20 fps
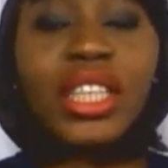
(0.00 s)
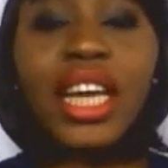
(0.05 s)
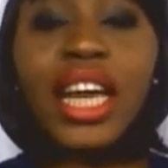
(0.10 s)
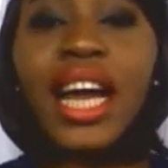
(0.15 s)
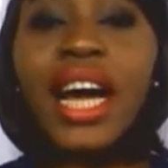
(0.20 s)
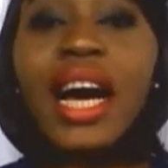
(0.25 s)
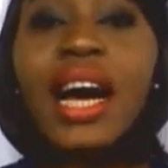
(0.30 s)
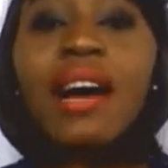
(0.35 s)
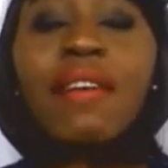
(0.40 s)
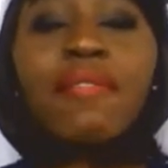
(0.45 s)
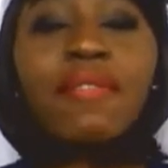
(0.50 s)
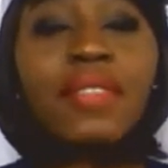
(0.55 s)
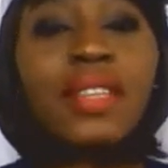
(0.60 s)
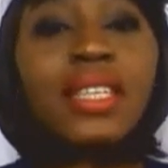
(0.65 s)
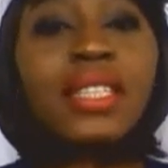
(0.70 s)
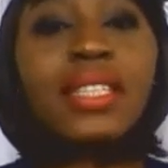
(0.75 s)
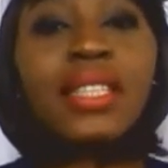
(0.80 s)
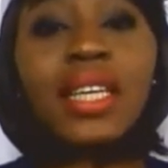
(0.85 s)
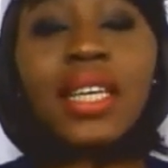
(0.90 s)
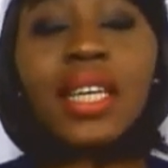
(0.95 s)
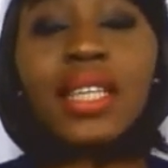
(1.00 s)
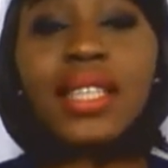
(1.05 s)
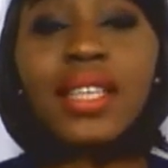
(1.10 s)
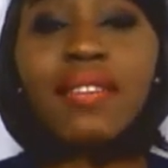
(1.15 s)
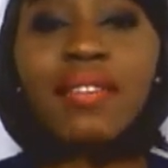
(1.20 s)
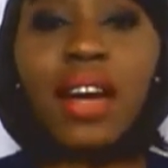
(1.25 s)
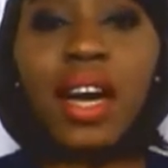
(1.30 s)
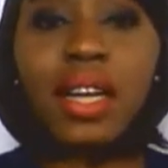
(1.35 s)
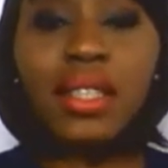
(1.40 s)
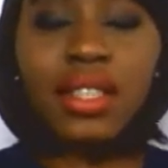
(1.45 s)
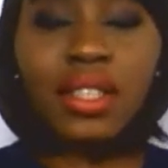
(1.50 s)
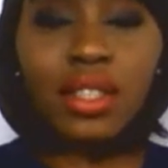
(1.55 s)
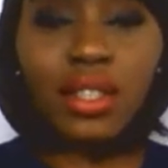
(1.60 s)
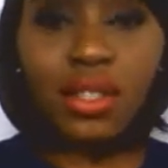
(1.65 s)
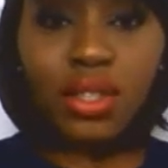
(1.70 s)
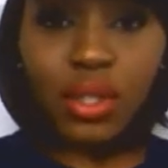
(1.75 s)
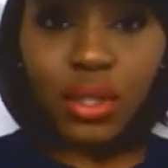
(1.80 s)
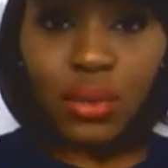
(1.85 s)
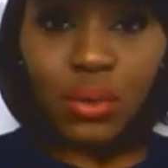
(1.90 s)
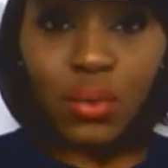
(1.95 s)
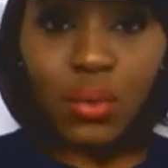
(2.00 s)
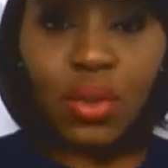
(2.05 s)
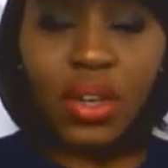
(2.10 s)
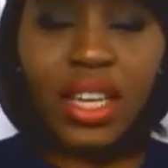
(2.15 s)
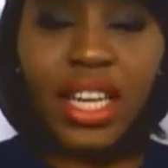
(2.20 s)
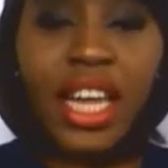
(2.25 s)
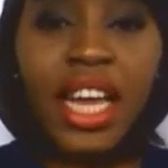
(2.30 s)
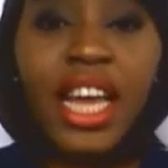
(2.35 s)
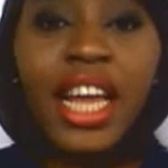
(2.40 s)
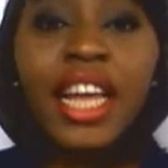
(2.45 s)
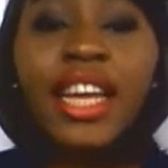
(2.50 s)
they have this negative attitude to work.